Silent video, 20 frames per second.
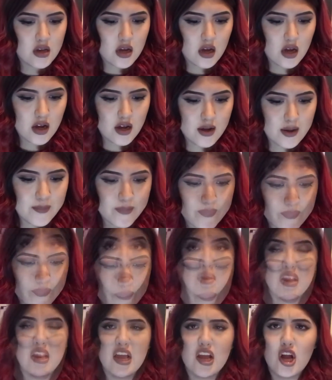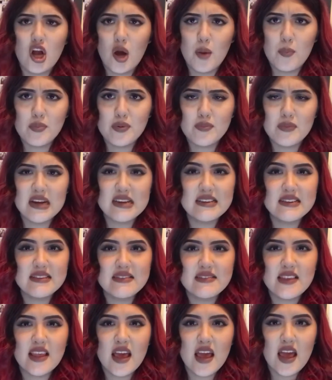I put like compromise
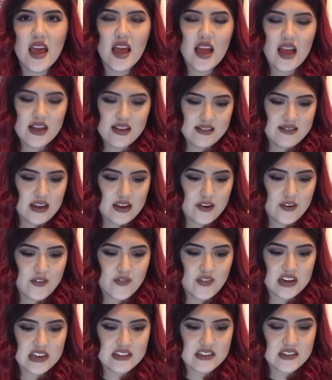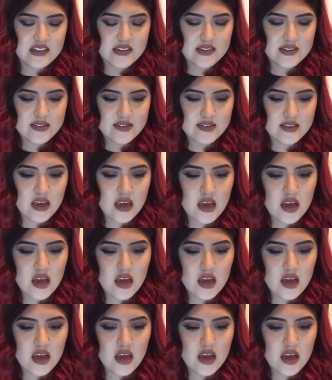and sacrifices.